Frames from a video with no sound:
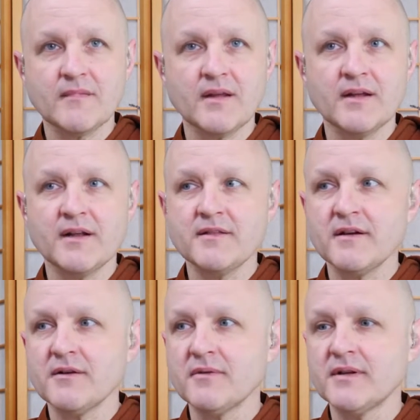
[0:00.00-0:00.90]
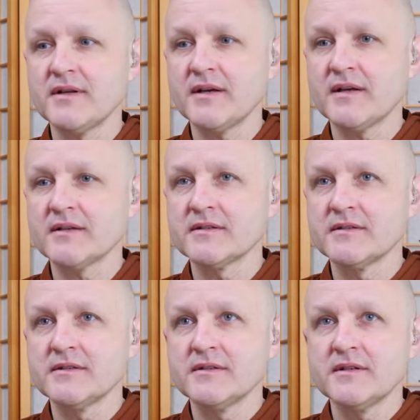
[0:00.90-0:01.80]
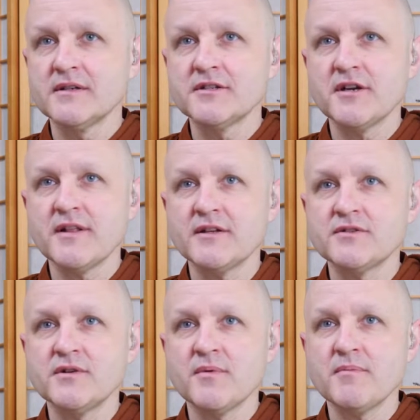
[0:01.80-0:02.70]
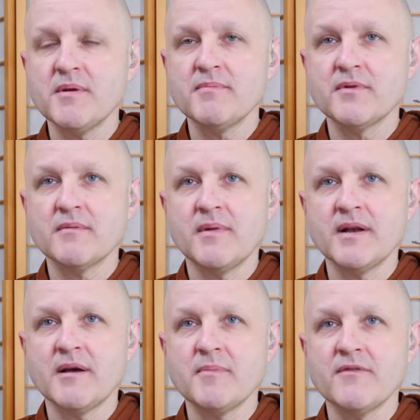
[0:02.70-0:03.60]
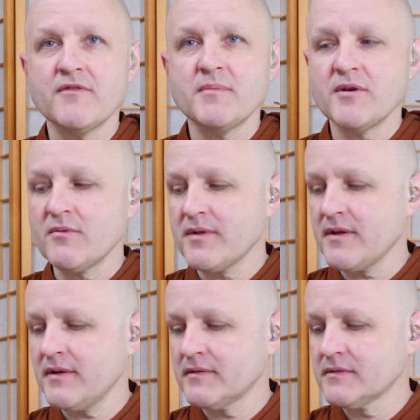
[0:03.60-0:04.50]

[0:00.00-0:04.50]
I thought I would share that sutta with people that might not be familiar with it.